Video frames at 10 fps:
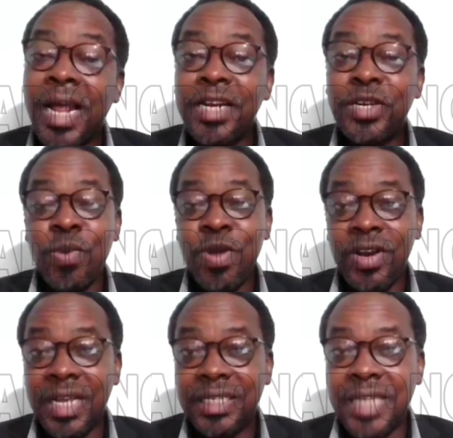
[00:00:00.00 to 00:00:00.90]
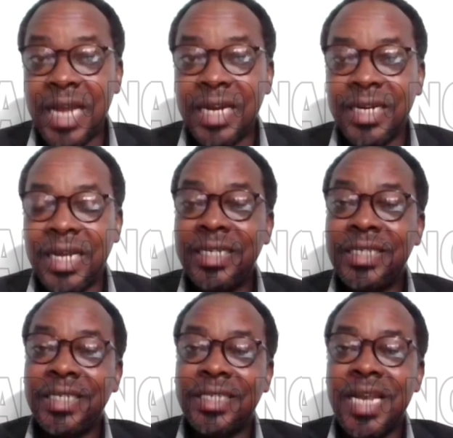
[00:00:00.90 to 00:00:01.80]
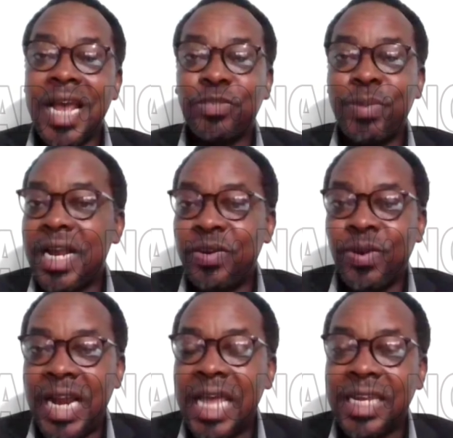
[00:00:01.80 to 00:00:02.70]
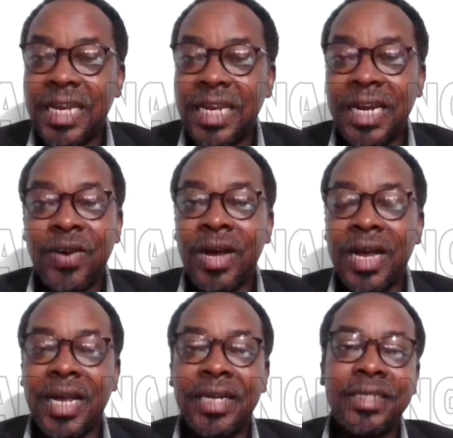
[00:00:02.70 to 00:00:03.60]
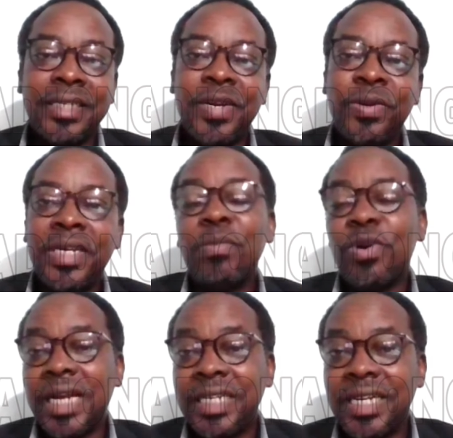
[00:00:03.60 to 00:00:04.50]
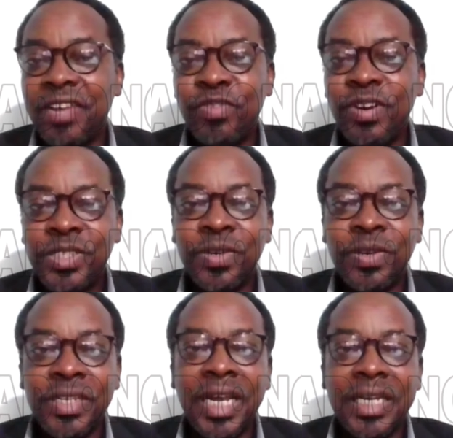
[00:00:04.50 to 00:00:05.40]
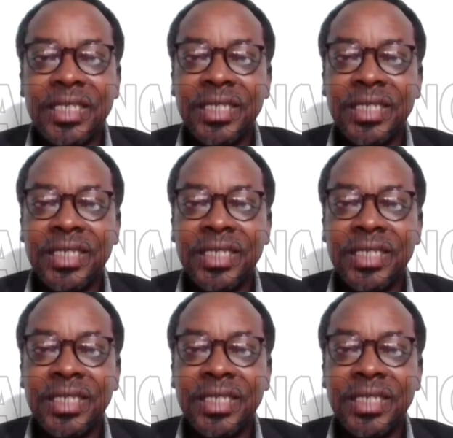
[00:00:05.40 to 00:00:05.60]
and to be honest, Dan, and this is the aspect I don't like in our, you know, democratic evolution yet.